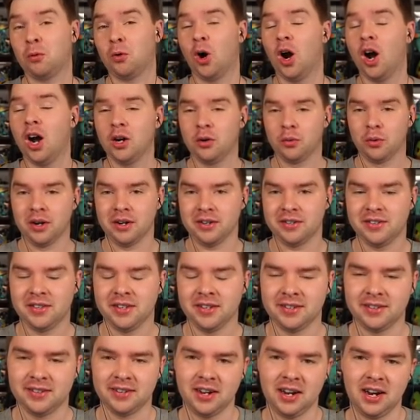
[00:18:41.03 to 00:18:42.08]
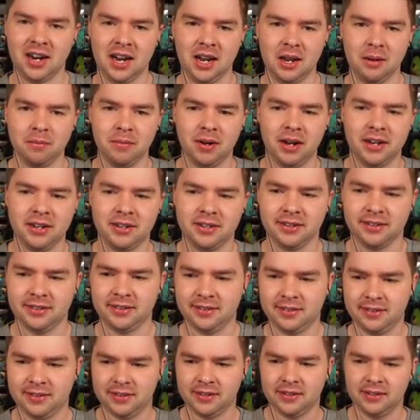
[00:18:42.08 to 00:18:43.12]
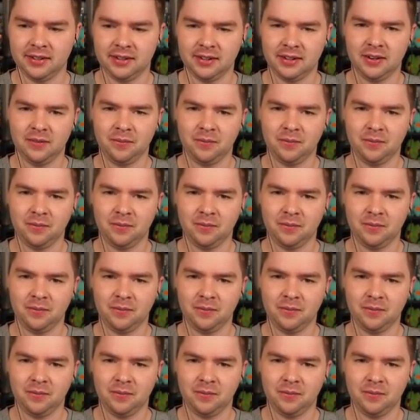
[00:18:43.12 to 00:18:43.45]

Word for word: progress this time. I just...